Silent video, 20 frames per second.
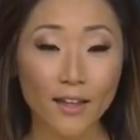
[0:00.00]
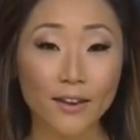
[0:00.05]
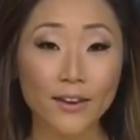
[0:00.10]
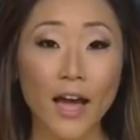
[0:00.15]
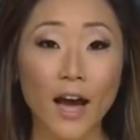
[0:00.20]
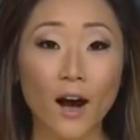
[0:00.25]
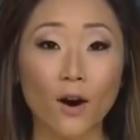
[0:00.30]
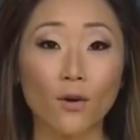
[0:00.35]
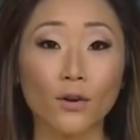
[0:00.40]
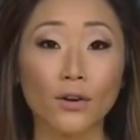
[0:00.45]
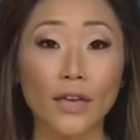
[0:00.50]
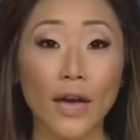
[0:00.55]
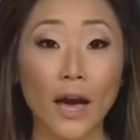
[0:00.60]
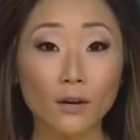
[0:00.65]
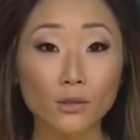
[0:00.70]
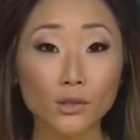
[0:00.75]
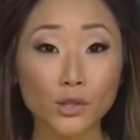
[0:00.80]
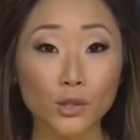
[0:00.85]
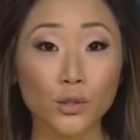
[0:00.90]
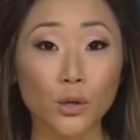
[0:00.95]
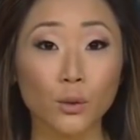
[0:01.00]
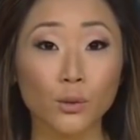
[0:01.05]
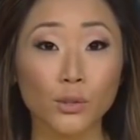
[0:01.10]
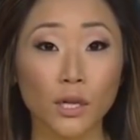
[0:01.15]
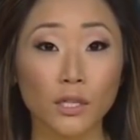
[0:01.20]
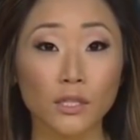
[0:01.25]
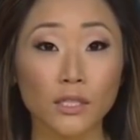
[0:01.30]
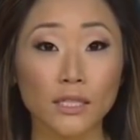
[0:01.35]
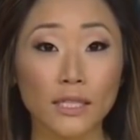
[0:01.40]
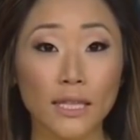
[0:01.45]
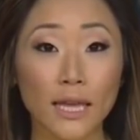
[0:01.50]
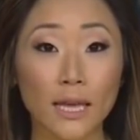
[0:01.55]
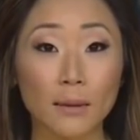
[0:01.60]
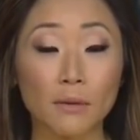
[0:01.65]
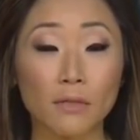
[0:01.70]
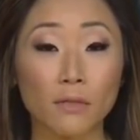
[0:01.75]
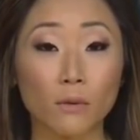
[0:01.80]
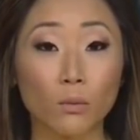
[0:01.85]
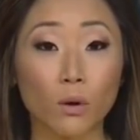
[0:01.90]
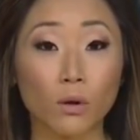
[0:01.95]
Now, Gouger goes on to
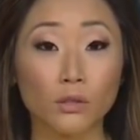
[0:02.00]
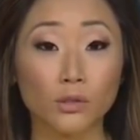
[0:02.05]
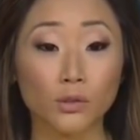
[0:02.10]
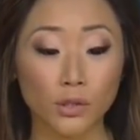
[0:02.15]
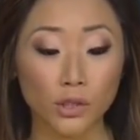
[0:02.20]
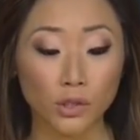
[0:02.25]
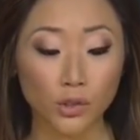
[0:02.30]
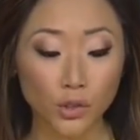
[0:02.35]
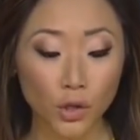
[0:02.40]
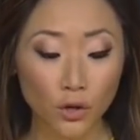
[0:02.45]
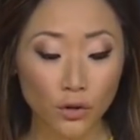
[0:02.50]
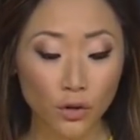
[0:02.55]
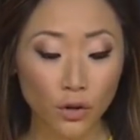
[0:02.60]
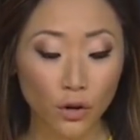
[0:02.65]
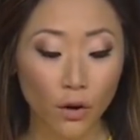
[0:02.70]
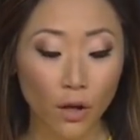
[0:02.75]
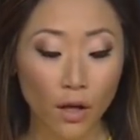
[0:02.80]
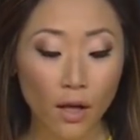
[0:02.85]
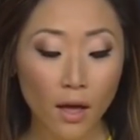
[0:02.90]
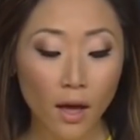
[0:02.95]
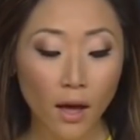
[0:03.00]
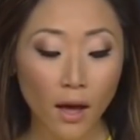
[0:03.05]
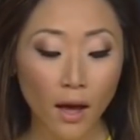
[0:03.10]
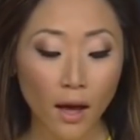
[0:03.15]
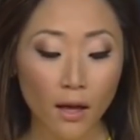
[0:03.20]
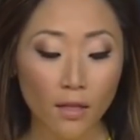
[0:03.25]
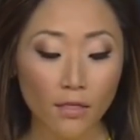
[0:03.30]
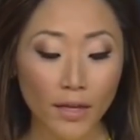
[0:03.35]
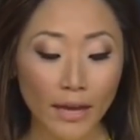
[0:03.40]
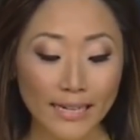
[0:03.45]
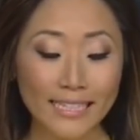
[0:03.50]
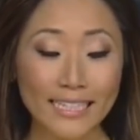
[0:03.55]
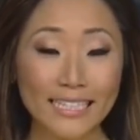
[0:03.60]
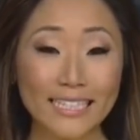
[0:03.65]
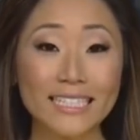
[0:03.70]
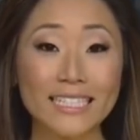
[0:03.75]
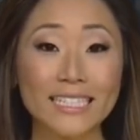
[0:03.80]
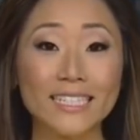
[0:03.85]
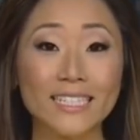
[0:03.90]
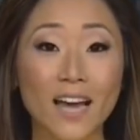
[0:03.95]
claim in the Wall Street Journal that
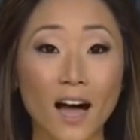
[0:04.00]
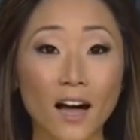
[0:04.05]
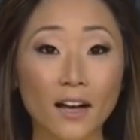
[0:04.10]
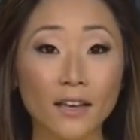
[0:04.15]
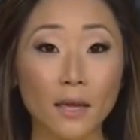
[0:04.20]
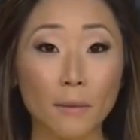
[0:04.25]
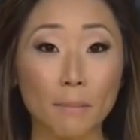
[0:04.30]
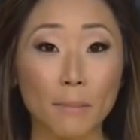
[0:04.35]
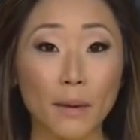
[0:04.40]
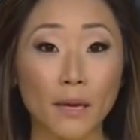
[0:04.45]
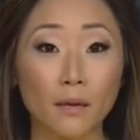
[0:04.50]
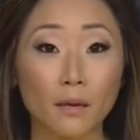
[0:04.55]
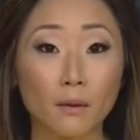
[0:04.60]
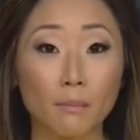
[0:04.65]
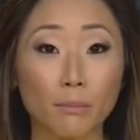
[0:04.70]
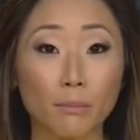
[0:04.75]
he did not get paid